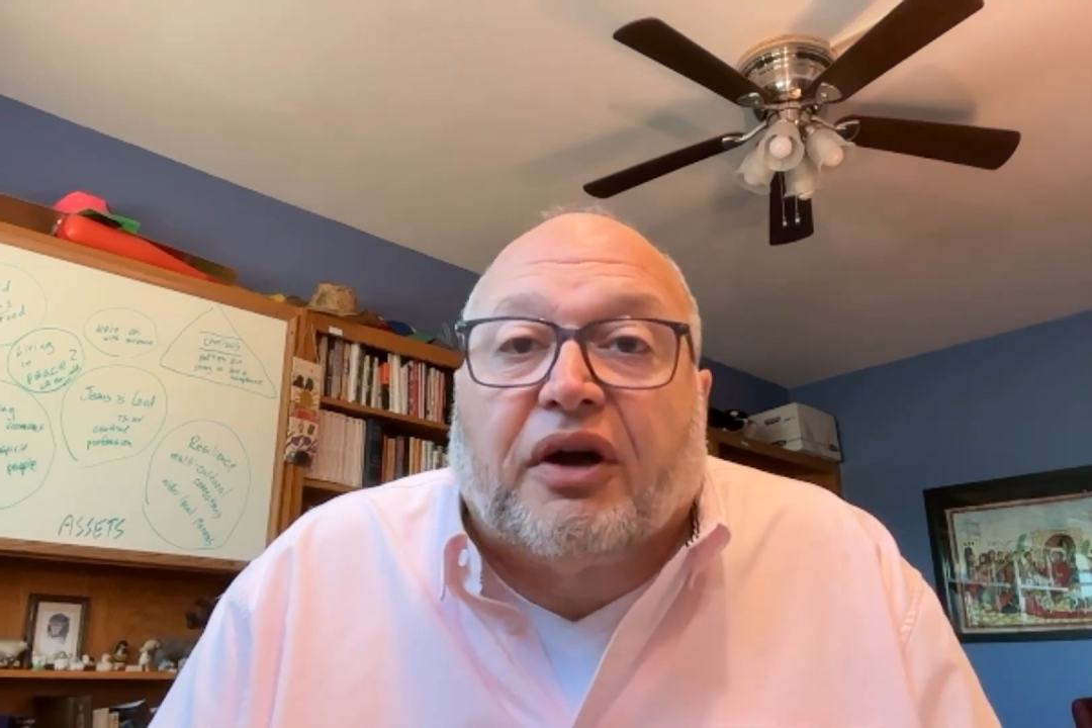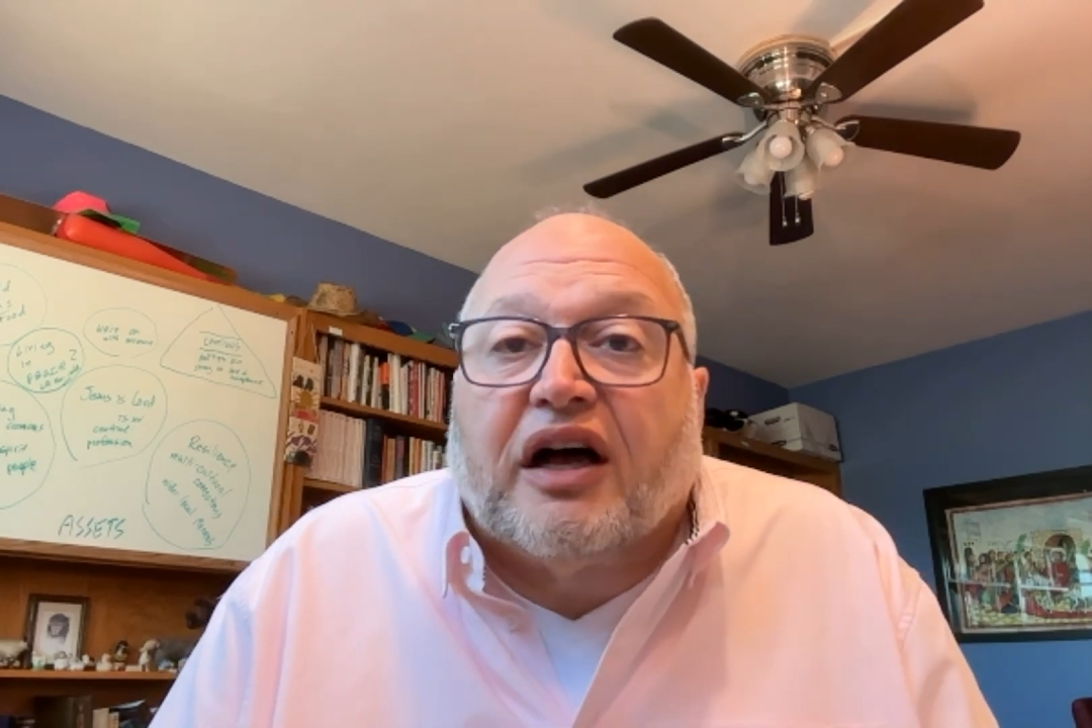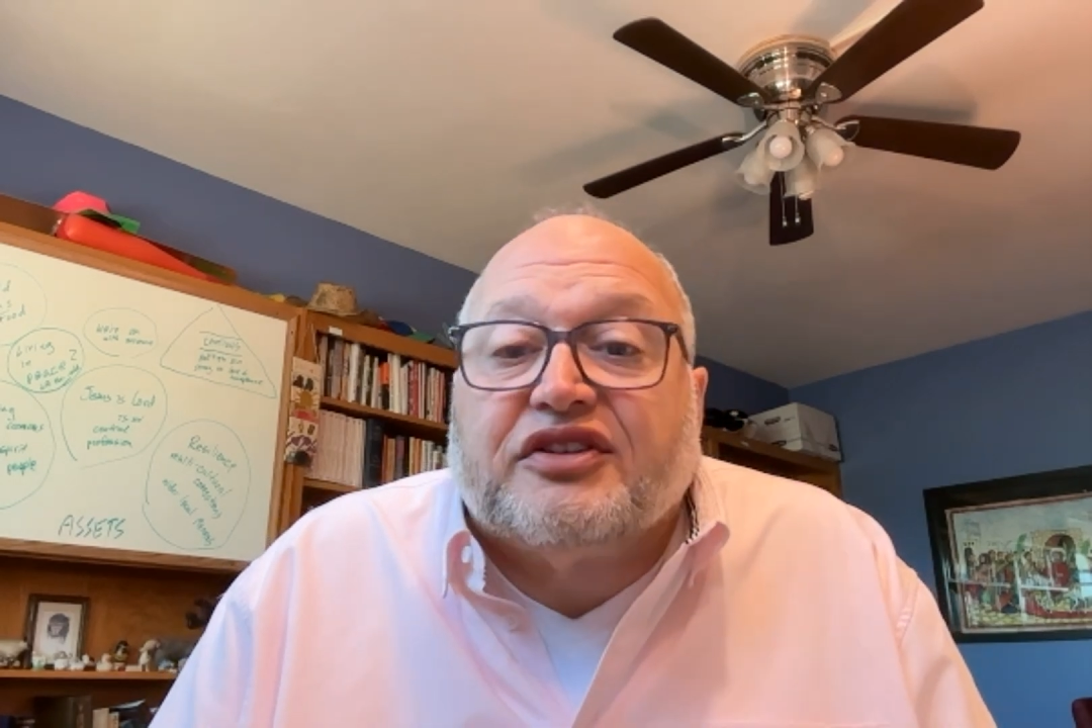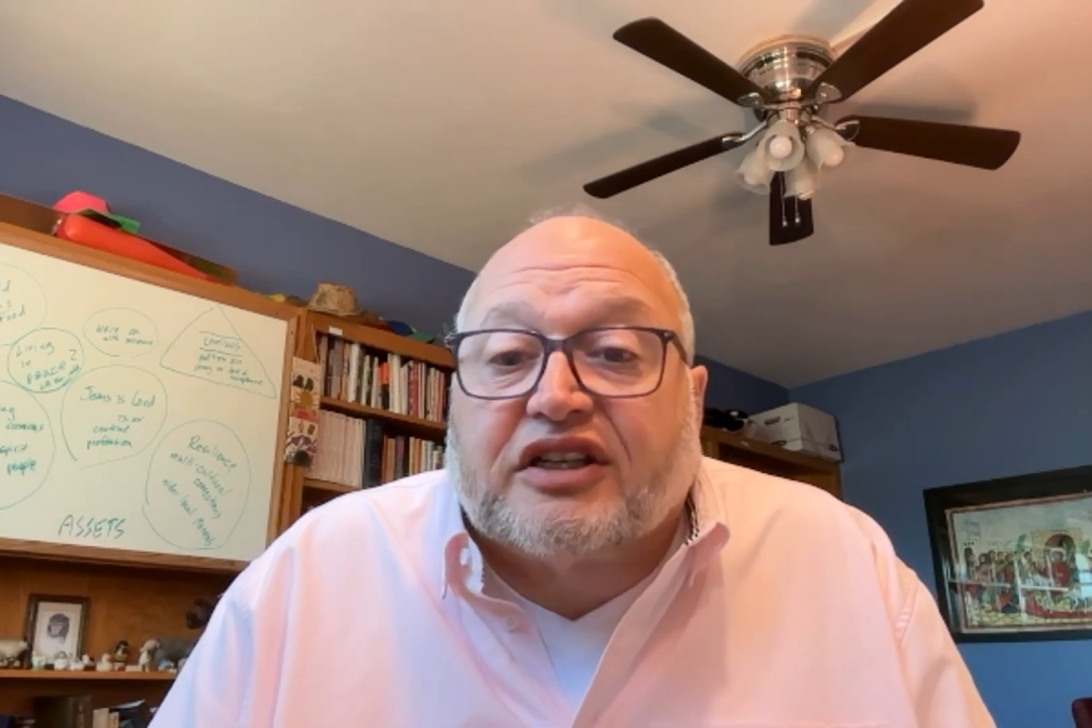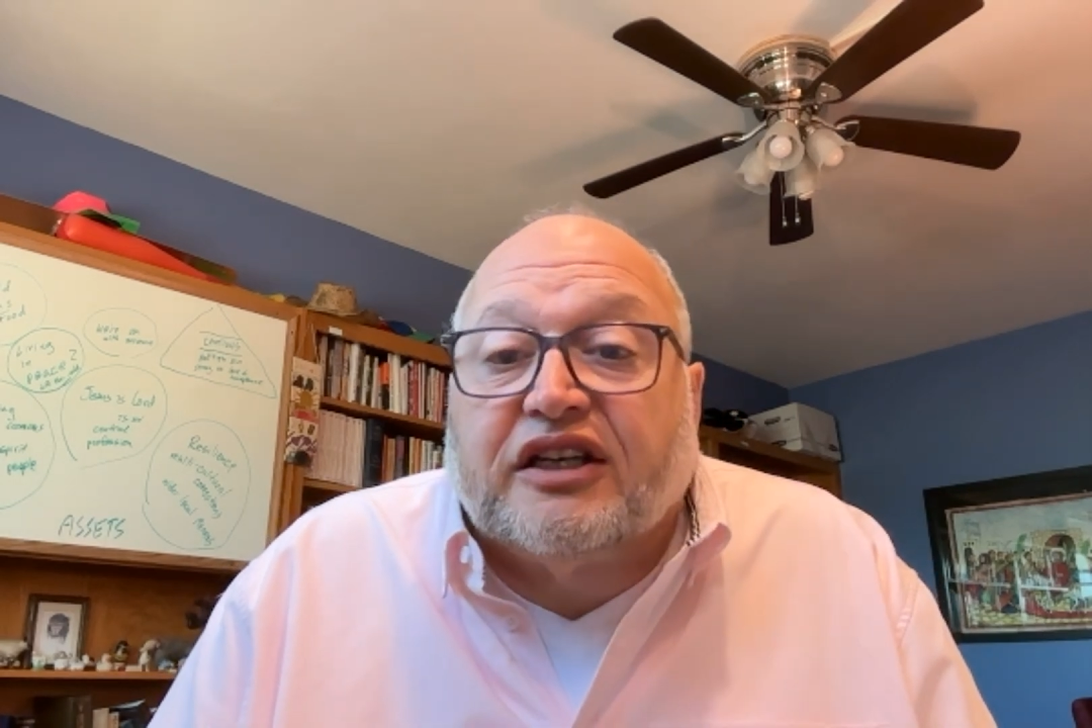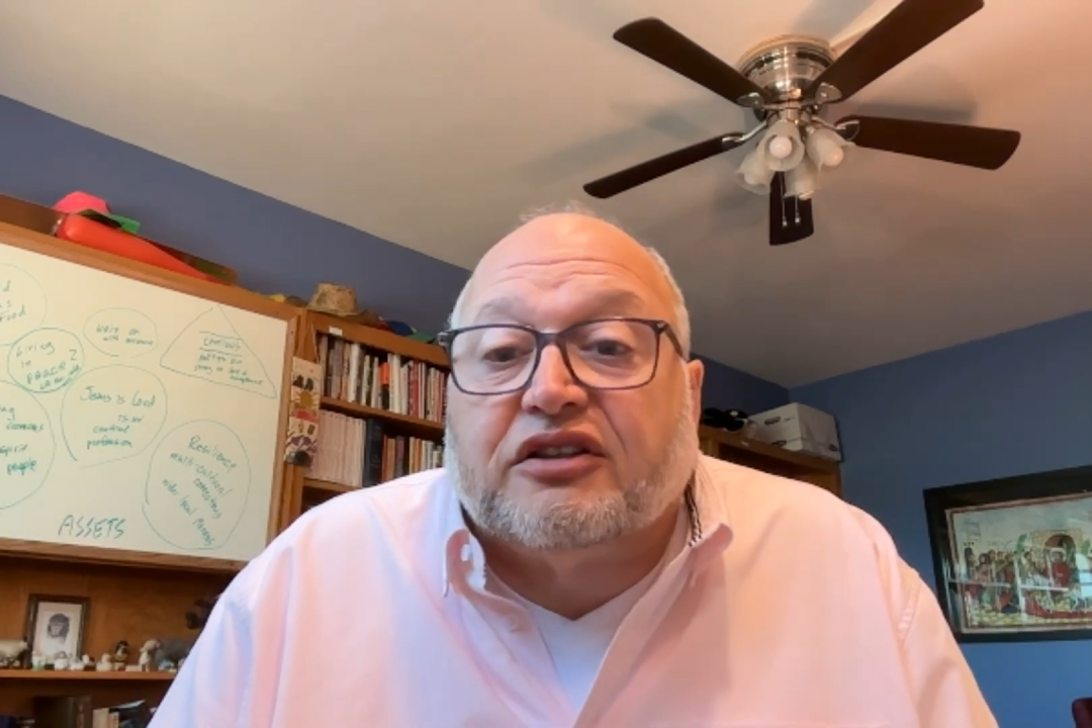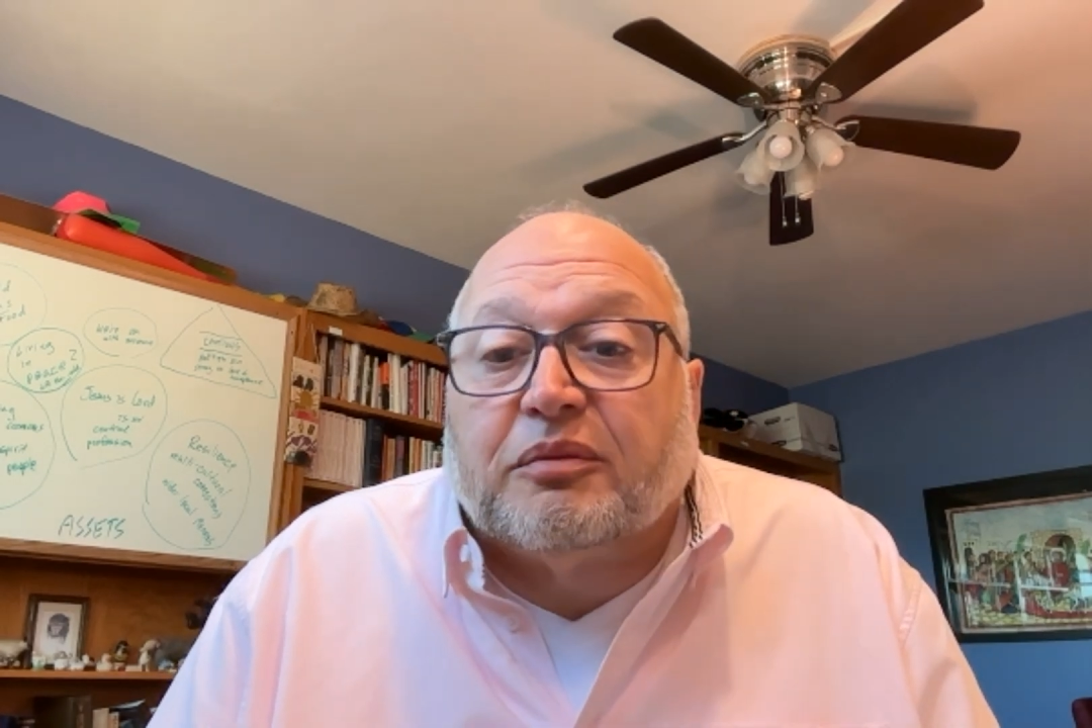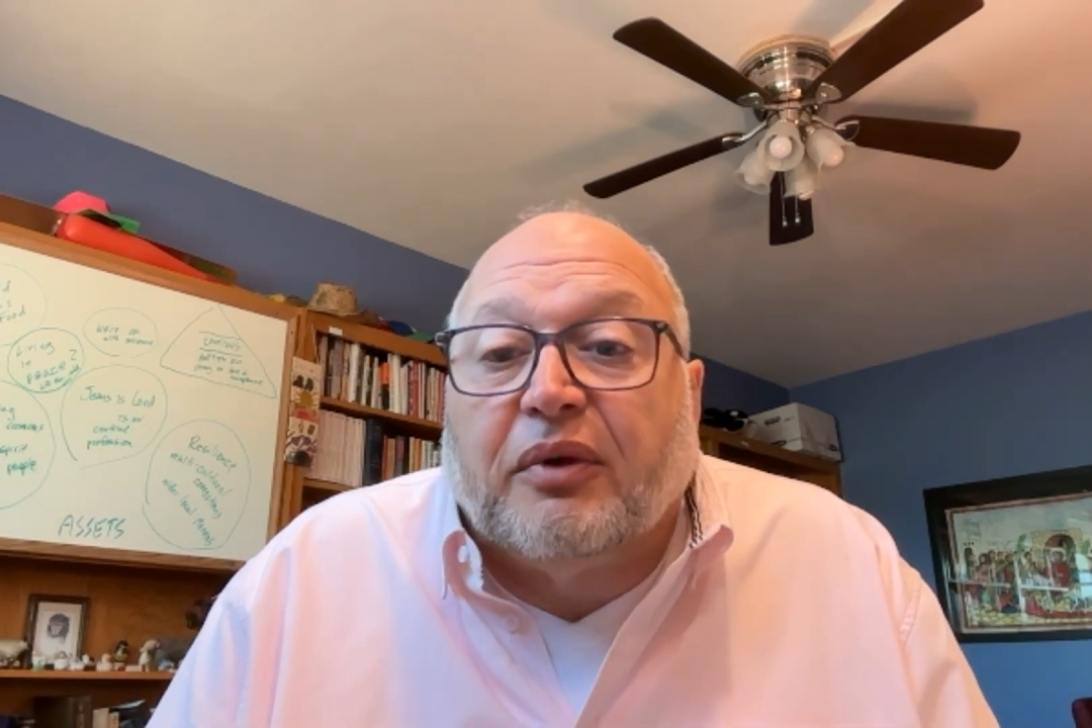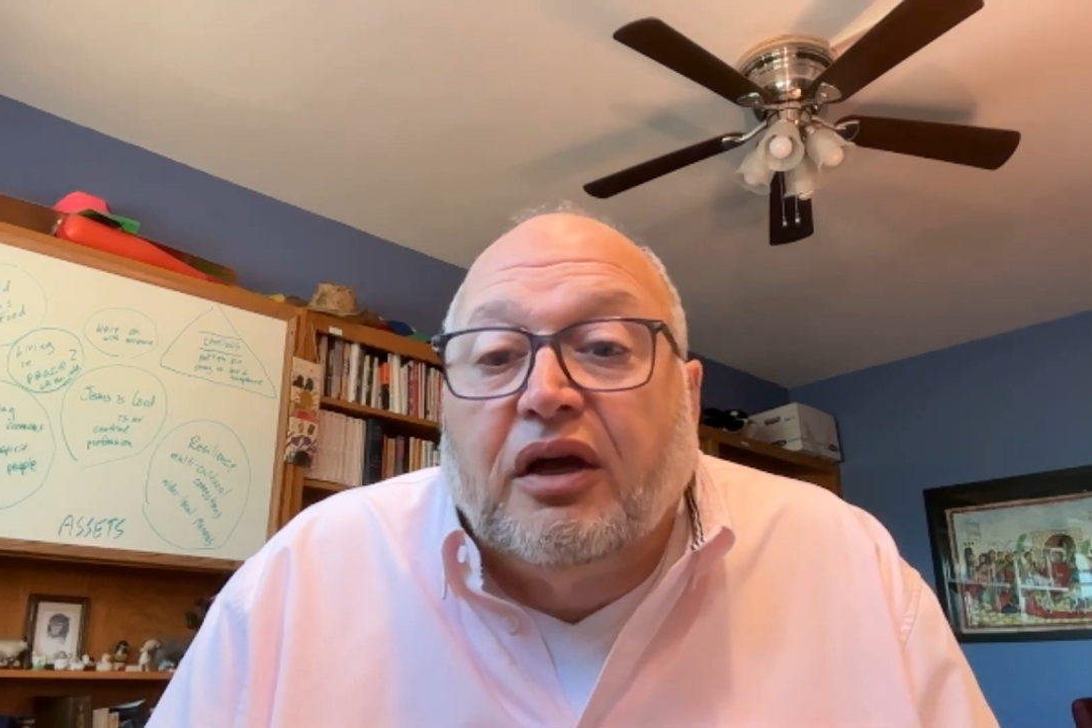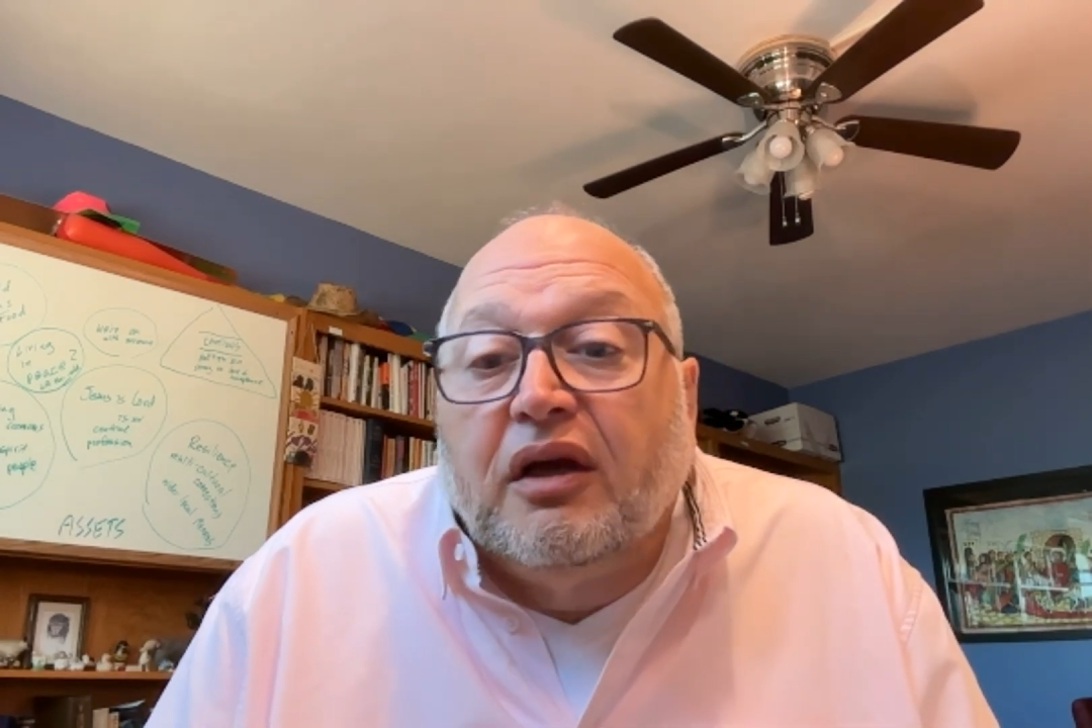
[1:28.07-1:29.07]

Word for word: God's kingdom